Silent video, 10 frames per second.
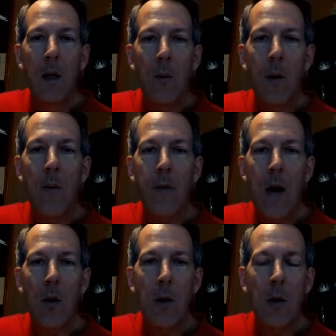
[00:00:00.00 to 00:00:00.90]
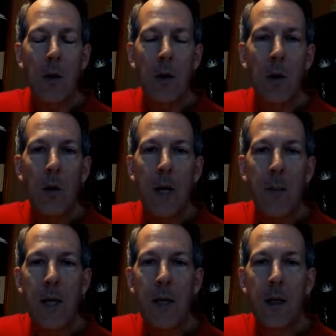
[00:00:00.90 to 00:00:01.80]
we offered alcohol alone, and
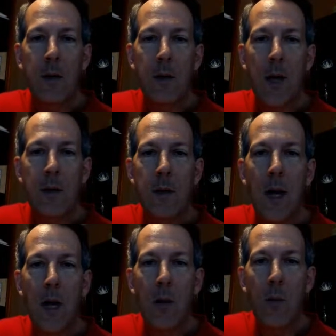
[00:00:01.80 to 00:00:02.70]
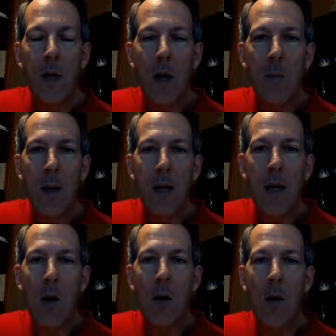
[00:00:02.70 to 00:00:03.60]
beginning in 2009, we combined
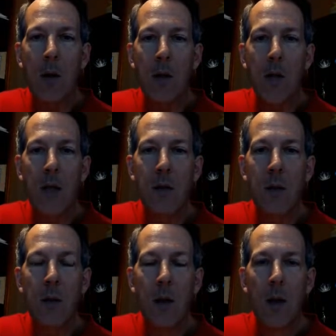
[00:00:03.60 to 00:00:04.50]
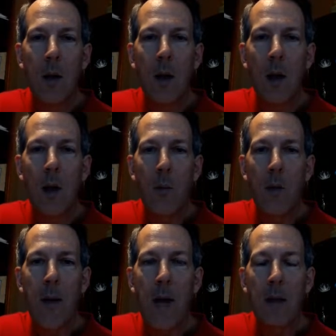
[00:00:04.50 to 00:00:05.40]
alcohol injection with
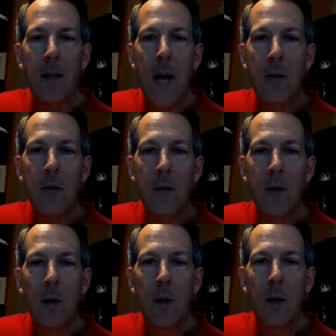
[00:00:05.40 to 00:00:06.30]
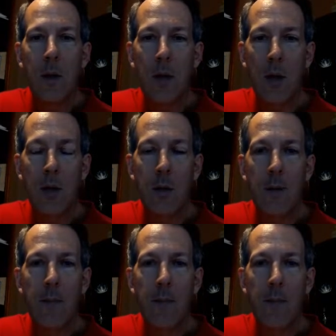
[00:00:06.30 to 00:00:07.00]
paclitaxel injection